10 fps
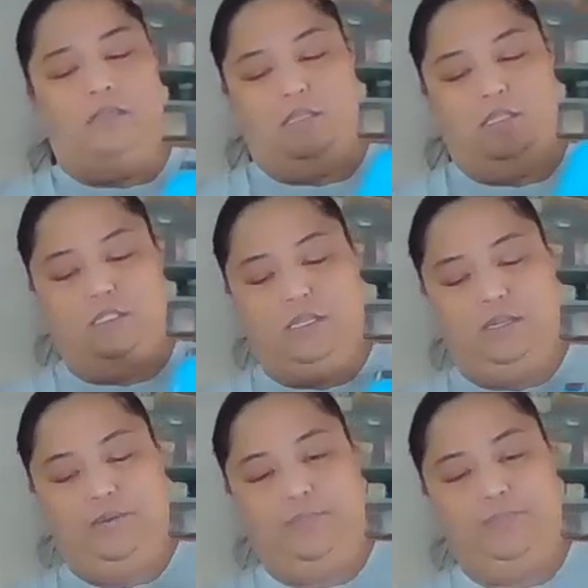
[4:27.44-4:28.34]

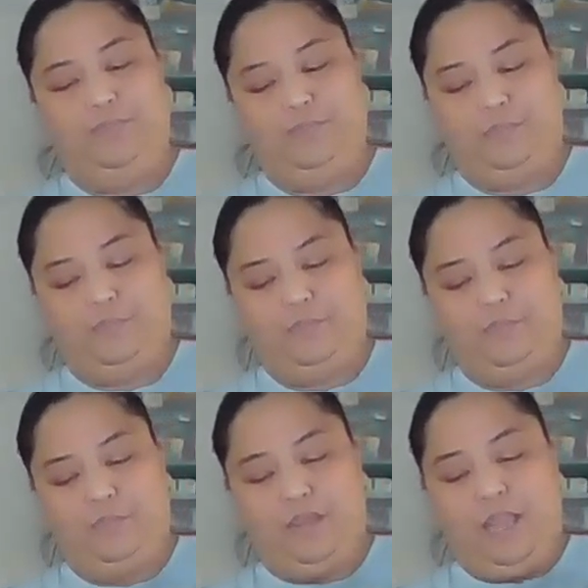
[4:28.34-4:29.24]
So,
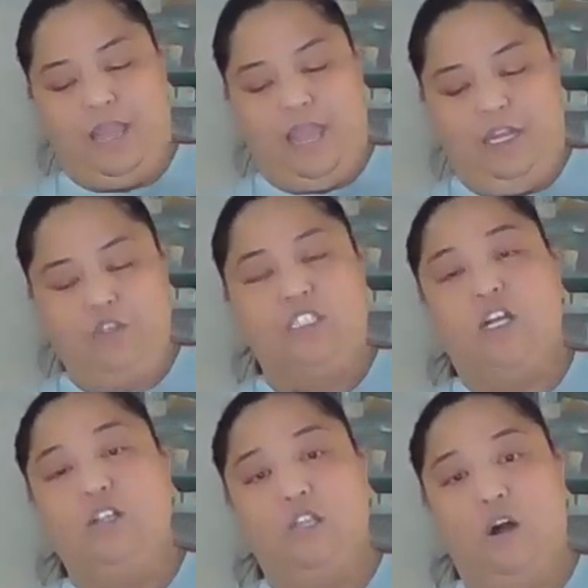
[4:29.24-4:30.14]
and you
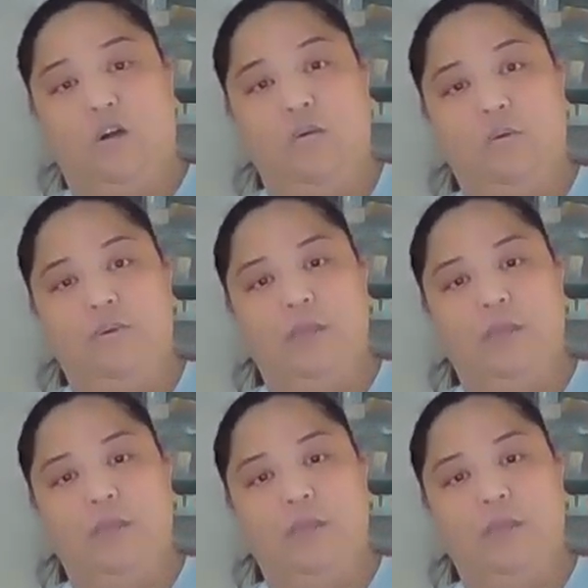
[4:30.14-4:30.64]
start low.